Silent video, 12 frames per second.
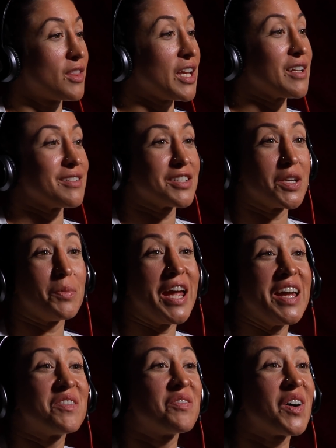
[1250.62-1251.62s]
thing to
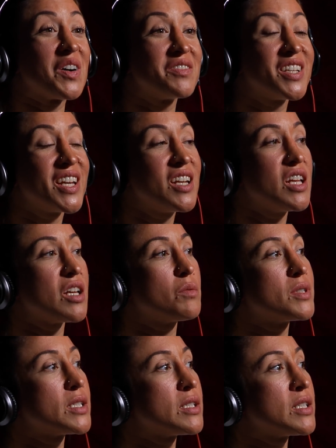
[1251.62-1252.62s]
be involved in, it
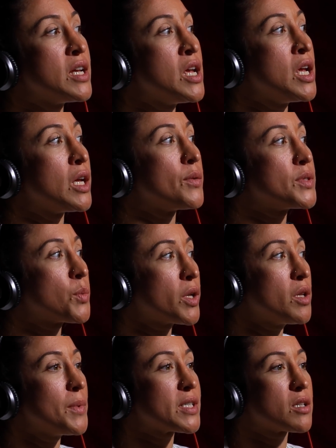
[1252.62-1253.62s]
was one
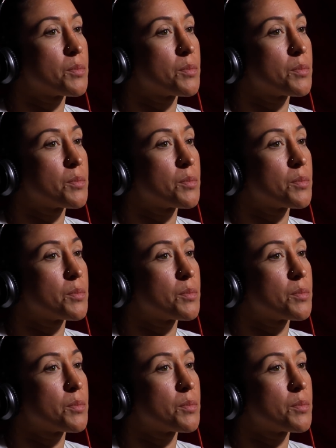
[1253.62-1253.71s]
of the best